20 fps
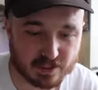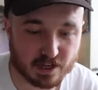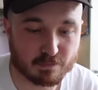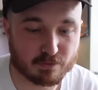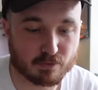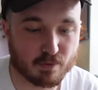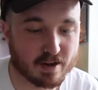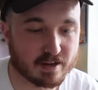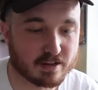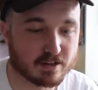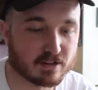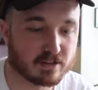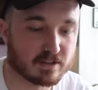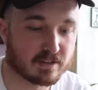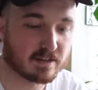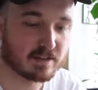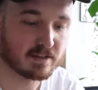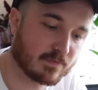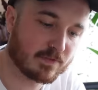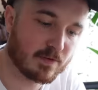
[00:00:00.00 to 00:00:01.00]
to upgrade
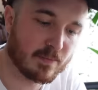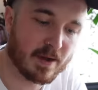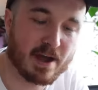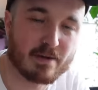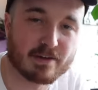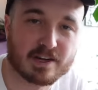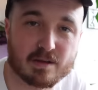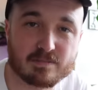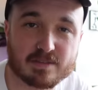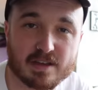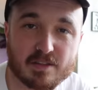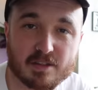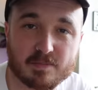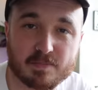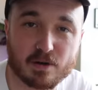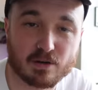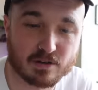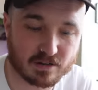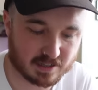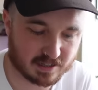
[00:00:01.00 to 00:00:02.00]
on from how it comes out the
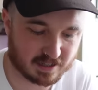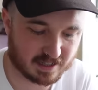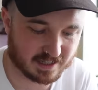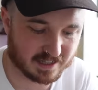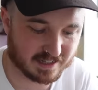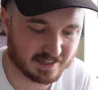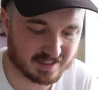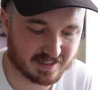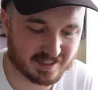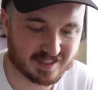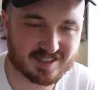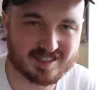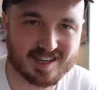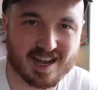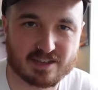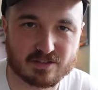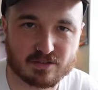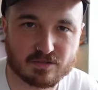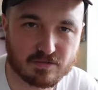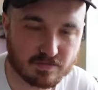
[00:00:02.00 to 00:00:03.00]
box is the
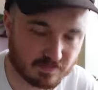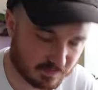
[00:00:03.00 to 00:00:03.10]
saddle.